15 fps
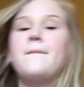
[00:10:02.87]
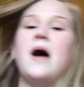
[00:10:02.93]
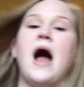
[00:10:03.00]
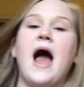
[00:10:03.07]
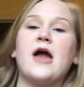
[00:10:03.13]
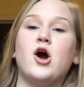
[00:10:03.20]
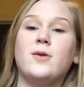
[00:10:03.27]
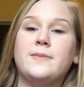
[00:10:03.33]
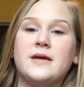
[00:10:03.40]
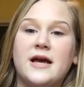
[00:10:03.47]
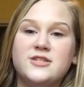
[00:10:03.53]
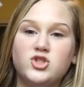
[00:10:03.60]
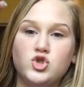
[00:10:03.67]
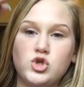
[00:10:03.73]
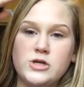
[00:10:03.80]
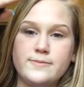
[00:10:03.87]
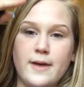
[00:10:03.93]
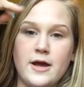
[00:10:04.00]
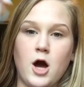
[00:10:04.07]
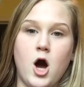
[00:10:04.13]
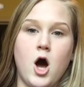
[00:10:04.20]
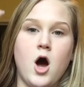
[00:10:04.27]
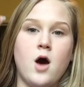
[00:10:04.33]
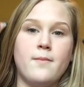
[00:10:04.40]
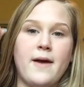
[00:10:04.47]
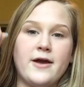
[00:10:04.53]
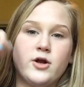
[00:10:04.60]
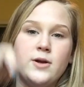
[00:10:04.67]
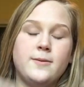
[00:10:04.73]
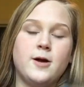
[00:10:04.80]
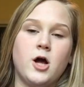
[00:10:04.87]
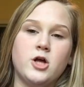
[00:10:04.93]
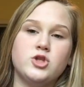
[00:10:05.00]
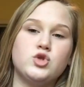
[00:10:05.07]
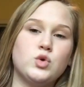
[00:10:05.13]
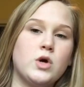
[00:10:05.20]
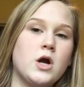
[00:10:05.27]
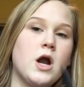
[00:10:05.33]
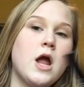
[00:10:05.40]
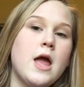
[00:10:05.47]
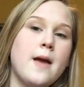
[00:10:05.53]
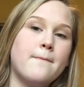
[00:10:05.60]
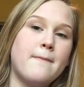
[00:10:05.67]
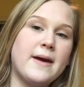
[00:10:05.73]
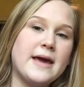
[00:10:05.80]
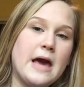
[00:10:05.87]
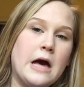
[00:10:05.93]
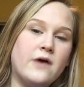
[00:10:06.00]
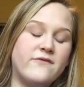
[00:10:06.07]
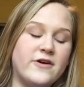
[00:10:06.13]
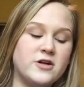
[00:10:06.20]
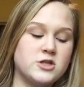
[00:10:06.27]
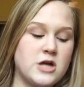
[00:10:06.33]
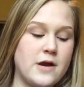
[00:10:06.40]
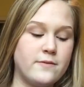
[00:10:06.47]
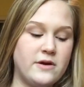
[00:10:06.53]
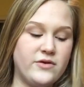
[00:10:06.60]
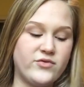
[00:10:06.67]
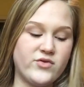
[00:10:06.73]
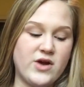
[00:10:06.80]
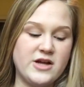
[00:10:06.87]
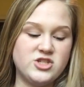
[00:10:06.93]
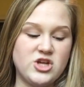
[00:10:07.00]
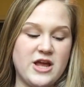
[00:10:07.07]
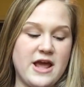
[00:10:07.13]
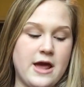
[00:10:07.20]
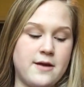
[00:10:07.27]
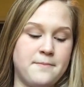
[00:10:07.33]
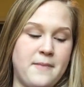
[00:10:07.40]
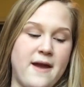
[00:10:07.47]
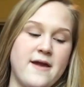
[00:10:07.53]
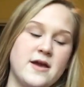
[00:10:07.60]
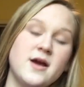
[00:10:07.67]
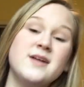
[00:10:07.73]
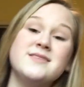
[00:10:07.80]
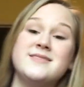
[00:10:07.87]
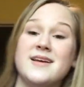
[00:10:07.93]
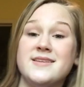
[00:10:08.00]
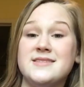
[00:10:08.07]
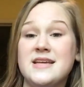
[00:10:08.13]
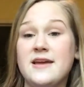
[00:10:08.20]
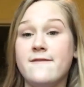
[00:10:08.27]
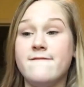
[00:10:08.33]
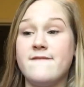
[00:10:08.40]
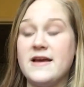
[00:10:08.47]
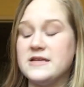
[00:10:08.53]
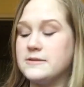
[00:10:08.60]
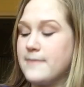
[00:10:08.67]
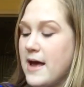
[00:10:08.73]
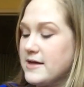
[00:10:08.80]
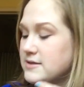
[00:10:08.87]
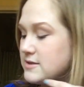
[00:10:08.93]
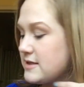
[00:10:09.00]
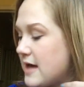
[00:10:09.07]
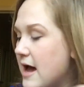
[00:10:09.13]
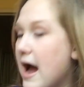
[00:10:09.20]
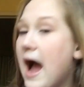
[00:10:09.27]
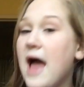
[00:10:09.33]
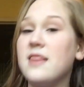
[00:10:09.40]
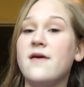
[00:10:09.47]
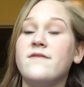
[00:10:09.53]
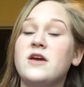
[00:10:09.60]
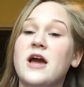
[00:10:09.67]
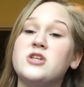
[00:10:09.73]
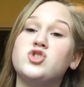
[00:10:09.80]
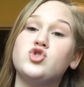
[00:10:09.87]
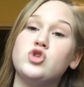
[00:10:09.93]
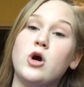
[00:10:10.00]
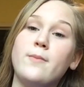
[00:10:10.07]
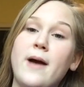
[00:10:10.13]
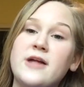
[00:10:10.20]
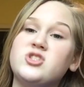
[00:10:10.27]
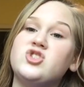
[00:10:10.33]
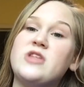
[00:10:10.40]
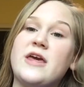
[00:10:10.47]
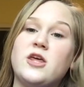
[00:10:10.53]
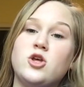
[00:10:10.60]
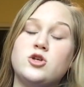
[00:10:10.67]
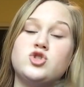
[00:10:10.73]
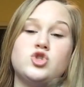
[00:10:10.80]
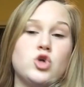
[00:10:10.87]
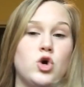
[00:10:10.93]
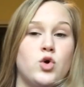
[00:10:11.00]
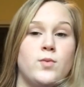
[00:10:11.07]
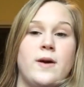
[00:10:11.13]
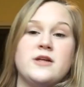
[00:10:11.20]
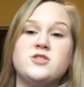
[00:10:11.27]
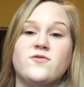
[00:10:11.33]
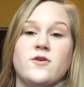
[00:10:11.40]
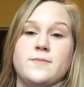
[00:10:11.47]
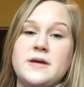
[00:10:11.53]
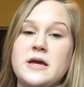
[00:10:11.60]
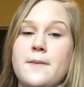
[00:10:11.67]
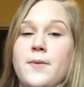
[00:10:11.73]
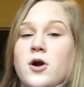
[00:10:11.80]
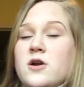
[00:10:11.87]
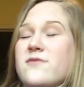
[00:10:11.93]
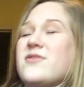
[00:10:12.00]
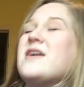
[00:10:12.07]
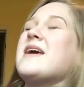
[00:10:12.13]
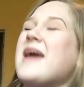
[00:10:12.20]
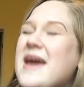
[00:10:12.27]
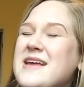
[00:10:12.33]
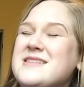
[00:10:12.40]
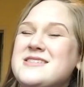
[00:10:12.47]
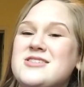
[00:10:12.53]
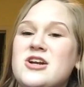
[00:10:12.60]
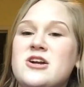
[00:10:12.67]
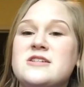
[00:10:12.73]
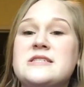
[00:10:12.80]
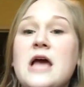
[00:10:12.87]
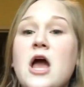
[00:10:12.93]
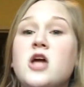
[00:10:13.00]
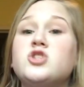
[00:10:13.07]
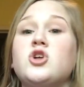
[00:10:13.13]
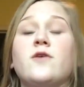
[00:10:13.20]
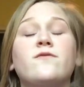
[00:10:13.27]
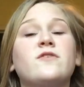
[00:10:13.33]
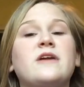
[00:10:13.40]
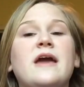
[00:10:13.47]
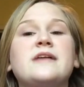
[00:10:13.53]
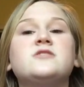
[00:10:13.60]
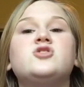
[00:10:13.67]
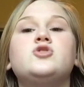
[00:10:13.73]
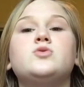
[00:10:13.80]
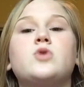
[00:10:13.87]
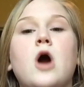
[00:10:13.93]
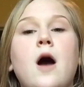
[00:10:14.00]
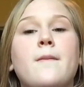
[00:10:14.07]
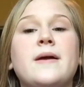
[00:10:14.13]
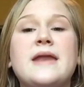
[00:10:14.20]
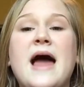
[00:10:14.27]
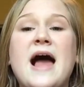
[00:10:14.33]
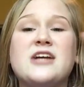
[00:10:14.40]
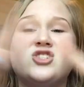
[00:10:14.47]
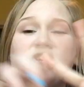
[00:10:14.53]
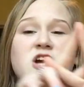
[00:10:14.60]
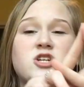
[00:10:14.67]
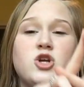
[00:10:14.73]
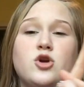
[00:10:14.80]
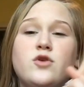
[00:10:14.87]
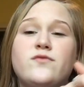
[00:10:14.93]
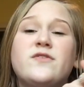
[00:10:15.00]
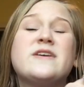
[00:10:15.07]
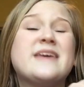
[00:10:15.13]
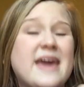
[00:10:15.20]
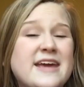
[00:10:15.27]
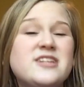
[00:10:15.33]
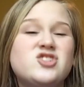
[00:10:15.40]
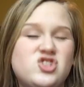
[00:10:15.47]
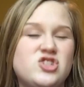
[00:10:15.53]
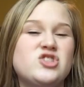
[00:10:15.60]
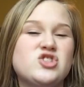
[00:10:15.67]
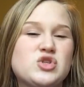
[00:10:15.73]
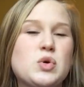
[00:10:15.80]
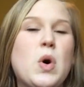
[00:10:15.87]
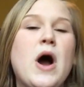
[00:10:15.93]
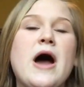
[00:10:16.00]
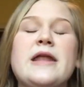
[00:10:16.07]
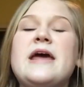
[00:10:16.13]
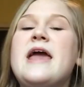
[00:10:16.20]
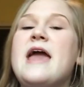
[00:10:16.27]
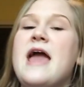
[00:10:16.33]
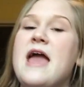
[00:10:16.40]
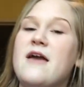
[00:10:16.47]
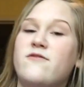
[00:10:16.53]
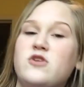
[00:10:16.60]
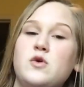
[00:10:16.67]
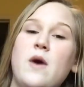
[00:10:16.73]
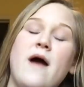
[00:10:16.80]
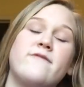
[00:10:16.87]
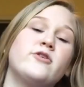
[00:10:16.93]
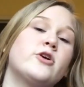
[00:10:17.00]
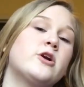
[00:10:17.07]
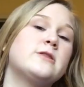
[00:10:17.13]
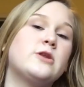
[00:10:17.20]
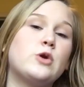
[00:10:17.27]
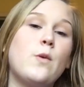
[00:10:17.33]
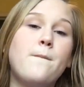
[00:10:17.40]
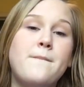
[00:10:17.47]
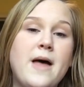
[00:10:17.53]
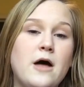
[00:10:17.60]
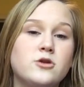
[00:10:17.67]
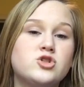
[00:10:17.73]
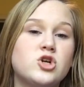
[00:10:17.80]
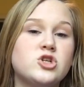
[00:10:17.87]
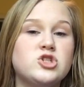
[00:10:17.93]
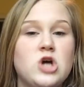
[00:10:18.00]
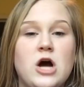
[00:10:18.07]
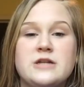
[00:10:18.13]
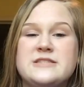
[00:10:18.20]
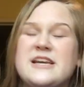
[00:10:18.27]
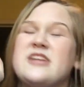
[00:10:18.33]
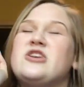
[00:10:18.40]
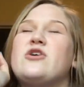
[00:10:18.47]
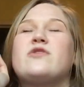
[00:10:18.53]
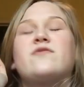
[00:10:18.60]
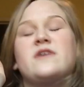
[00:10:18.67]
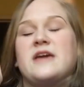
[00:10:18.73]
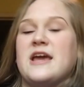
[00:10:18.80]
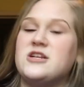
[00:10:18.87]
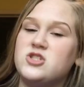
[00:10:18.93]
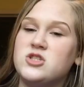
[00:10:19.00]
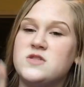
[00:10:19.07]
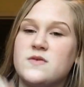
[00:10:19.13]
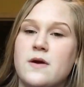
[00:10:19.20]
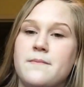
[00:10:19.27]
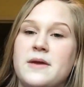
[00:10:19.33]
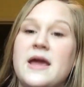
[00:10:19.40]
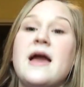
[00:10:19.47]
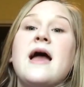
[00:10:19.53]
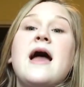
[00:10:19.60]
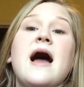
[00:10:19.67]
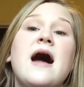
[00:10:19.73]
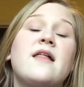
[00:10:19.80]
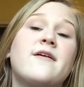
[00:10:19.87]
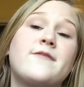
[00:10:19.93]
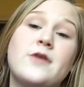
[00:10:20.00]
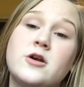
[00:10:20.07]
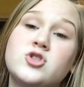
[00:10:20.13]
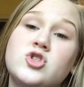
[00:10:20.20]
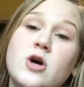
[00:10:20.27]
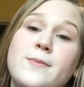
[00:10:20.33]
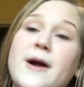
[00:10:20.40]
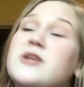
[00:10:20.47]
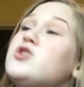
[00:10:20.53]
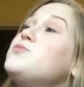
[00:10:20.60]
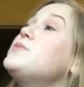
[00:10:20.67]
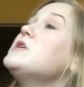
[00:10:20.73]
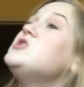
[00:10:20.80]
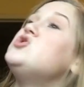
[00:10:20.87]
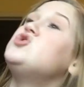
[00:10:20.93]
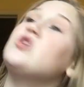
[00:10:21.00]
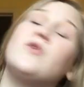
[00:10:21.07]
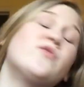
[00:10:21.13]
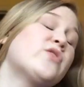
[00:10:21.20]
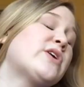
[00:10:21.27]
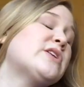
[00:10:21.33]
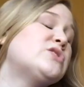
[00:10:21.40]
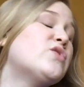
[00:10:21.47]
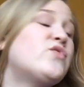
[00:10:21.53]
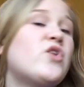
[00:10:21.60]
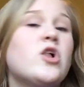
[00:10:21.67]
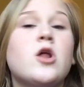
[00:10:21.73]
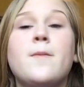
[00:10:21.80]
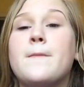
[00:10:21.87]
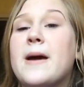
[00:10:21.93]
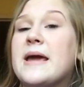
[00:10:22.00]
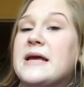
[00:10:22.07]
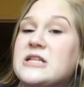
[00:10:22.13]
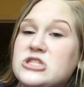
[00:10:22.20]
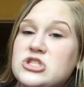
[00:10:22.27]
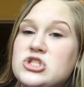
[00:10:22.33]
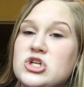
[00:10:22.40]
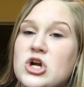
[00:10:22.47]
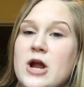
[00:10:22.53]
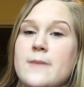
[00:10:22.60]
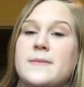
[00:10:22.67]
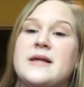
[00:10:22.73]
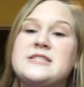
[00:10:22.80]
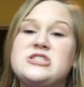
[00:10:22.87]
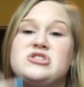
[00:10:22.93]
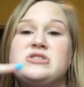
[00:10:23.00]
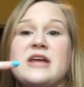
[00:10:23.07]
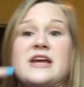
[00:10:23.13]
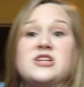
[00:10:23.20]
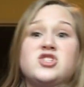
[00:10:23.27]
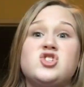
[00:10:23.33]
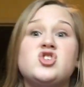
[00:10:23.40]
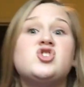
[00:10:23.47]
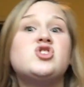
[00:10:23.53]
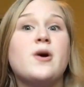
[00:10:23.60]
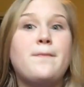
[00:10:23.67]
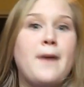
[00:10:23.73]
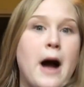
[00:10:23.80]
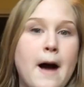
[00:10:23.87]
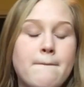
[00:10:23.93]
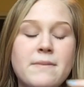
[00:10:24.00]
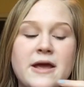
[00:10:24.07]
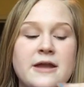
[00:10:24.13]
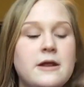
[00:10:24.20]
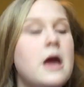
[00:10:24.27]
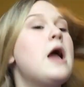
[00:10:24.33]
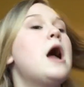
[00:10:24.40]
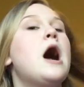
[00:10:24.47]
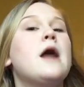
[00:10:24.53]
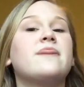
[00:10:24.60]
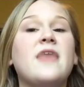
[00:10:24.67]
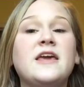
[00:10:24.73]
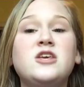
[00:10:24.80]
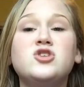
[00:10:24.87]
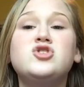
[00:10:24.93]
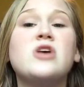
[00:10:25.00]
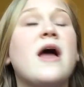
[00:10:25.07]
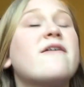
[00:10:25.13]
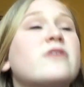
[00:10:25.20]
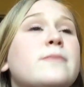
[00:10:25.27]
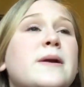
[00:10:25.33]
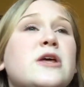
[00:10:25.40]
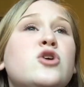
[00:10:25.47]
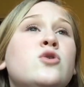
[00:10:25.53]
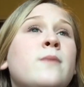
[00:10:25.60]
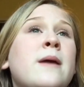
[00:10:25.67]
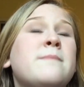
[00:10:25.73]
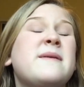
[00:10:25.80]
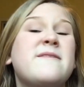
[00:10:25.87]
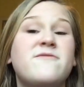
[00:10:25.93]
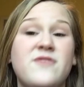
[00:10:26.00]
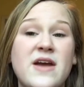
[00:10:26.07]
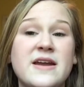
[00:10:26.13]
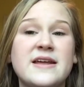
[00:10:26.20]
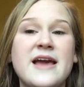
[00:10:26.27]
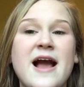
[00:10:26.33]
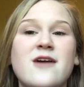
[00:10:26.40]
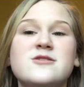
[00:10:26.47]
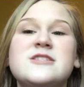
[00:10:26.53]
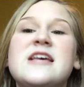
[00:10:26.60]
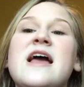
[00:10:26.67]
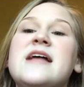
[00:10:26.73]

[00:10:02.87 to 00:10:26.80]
But I hope you guys enjoyed my haul, my cream contour, my E L F under eye refresh, and my sixteen face masks. I love you guys so much. Thank you so much for being a part of the Haitesters. Don't forget to comment hashtag notification squad if you have your little bell turned on to get notifications from me. I love y'all so much. Please don't forget to follow my Instagram, it stays shapoppin. Thank you to everybody who made me fan accounts.